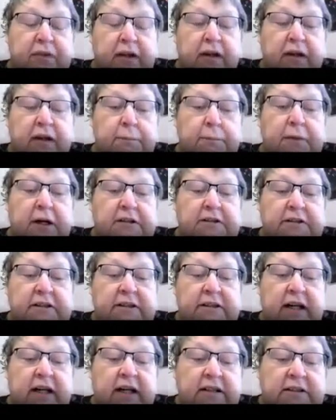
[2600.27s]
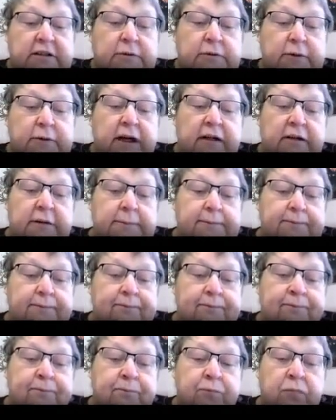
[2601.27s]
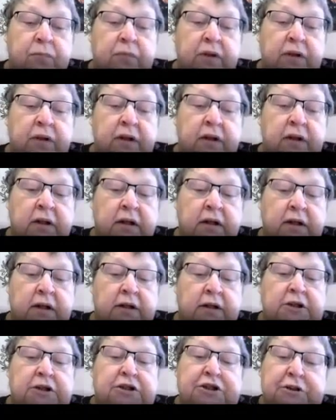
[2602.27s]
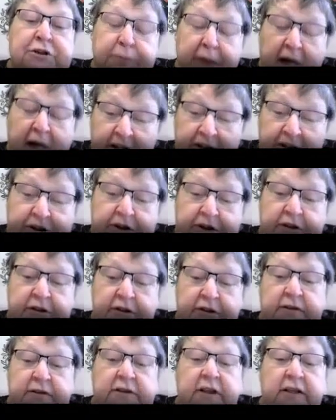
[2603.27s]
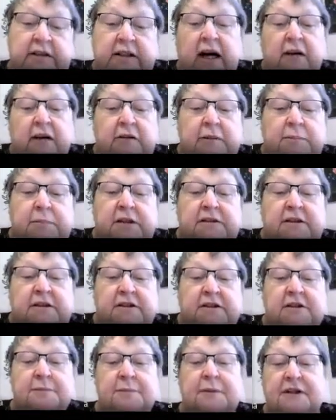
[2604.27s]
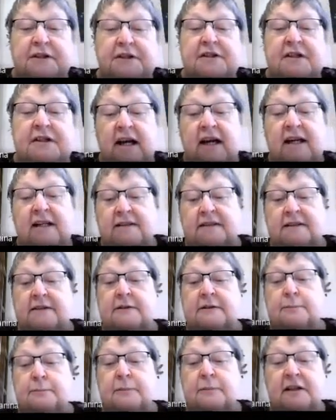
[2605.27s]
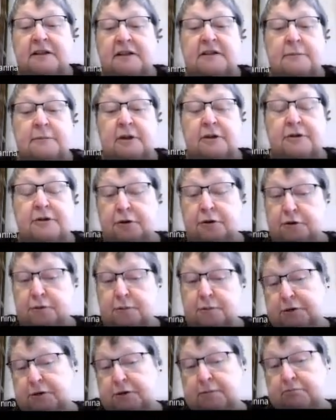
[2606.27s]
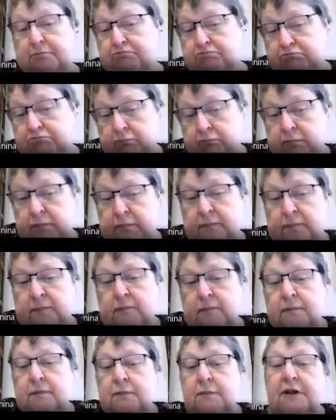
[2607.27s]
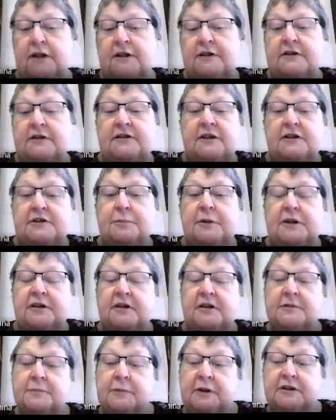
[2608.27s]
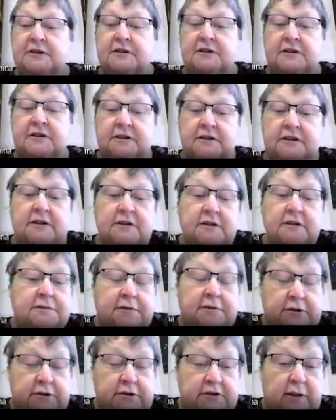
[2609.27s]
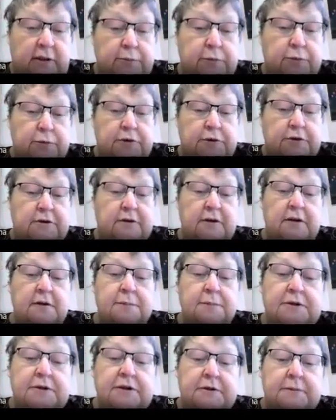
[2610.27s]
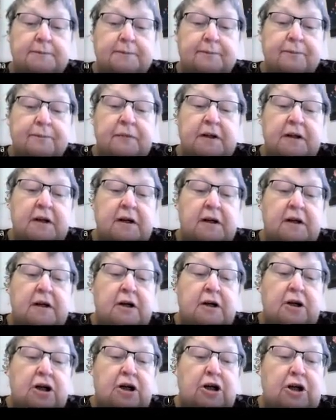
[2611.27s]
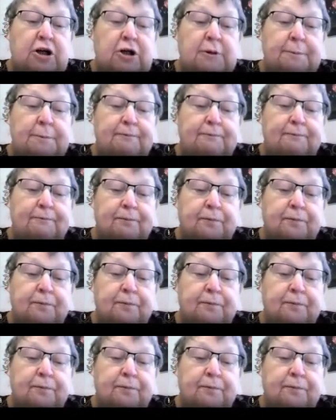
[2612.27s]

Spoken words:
but they asked, well, imagine that our Banach space has maximal norms, right? Such Banach spaces exist, for example, little LP. And